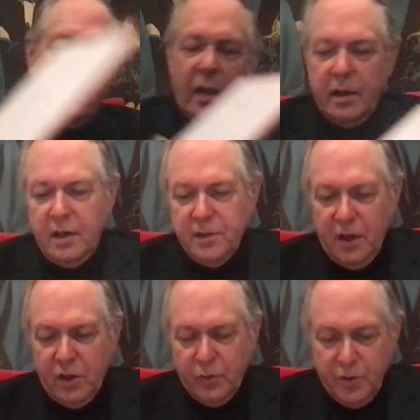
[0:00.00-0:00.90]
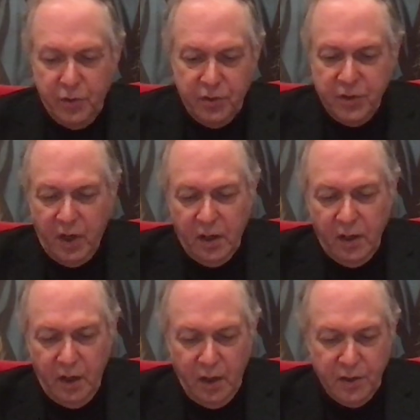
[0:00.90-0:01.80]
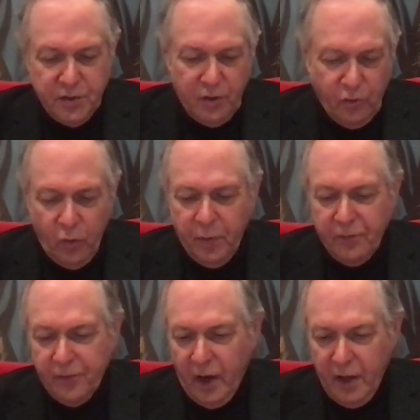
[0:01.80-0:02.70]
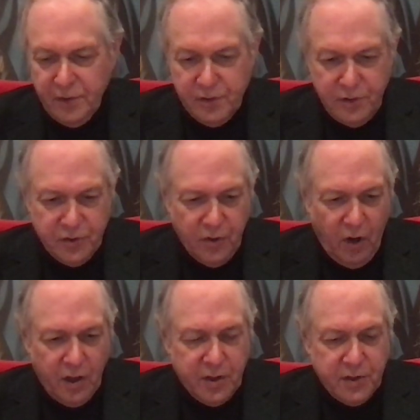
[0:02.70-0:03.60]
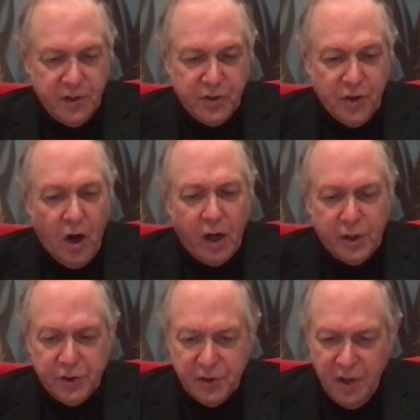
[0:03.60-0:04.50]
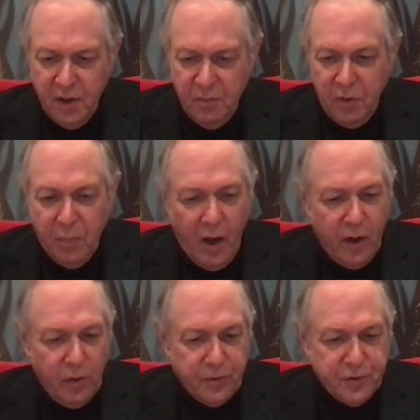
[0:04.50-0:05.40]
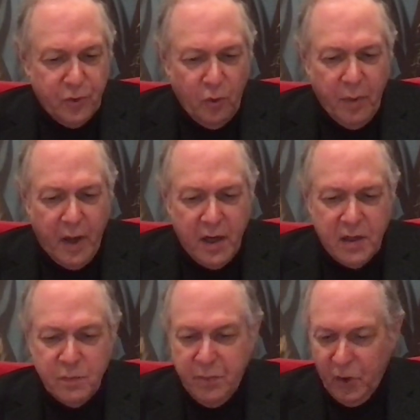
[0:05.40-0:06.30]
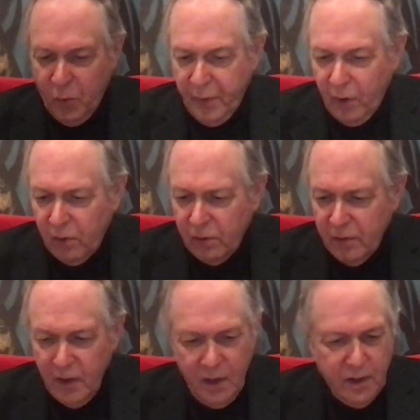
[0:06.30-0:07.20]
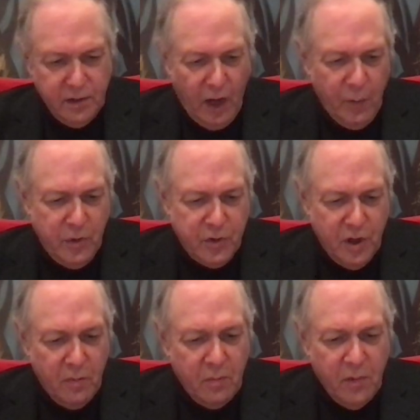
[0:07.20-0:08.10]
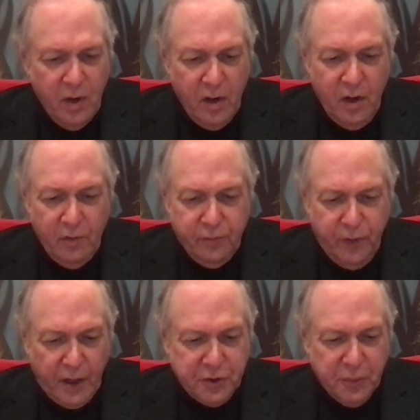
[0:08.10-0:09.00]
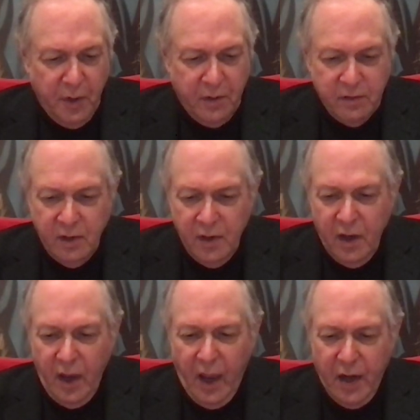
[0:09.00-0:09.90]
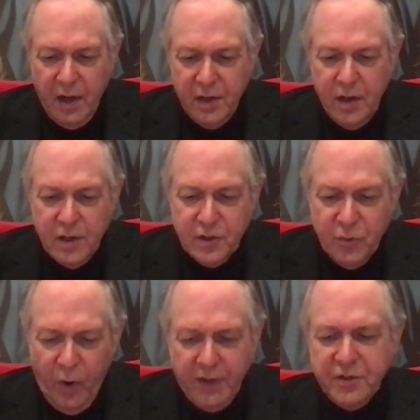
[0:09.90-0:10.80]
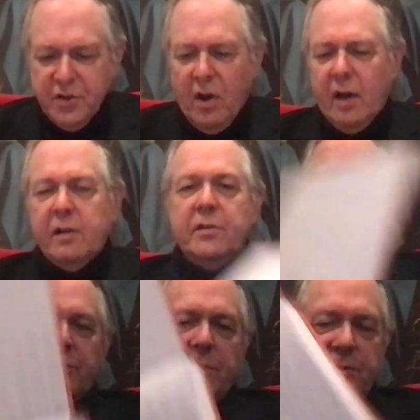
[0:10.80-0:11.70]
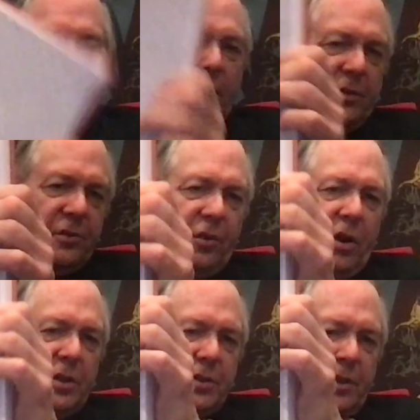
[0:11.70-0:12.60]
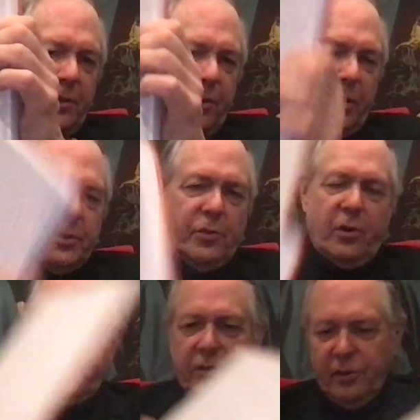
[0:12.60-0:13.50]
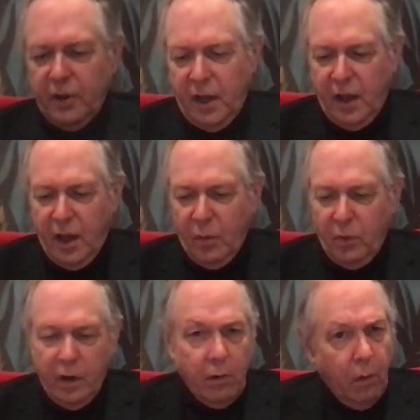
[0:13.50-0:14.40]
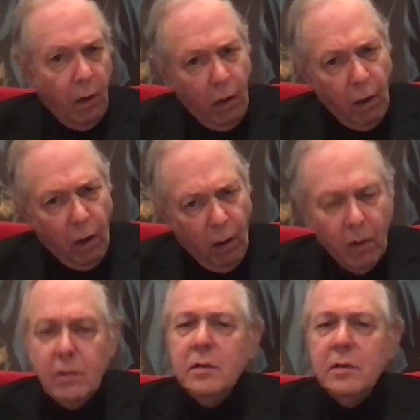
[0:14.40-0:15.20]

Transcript: And he's introducing his group of friends to Sarge. It says, Sarge, meet my old school buddies, Bitter Bill, Diamond Jim, Freshman, and Sweat Sock. So he's telling Sarge. And Sarge, of course, is looking at him like, huh?